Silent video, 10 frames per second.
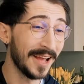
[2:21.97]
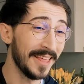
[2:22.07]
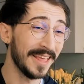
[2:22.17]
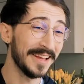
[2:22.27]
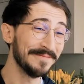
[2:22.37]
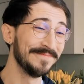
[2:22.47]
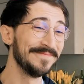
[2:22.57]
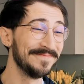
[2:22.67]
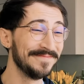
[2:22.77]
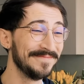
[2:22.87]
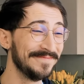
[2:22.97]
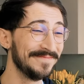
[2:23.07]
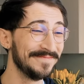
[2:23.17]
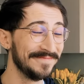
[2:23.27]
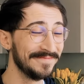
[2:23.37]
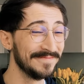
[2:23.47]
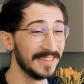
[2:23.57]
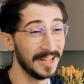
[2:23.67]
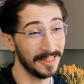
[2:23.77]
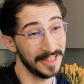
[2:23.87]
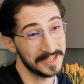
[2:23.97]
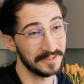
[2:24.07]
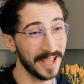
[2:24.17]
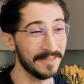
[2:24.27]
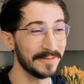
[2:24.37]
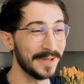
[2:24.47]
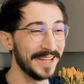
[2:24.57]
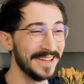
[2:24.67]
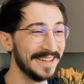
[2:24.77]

hi a lot there. for coming. Oh, thanks for having me.